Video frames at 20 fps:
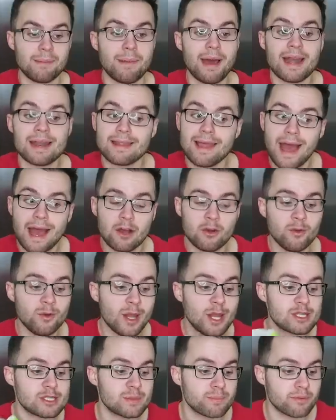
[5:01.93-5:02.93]
get mad at that. Who
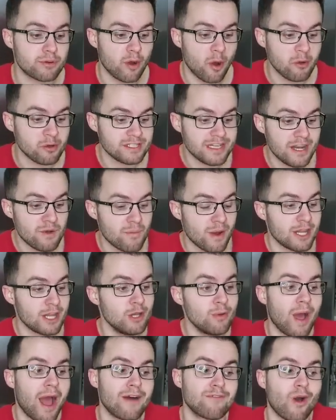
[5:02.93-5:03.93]
needs protein when
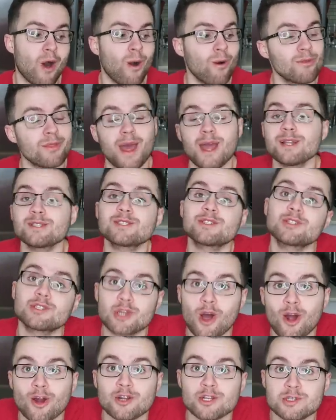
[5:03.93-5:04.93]
you have all that
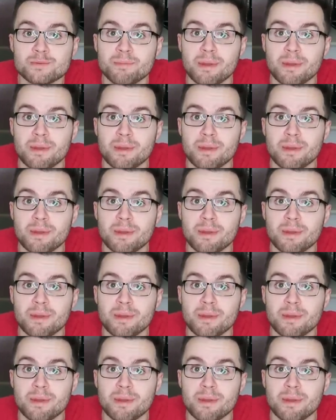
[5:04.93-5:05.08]
starch,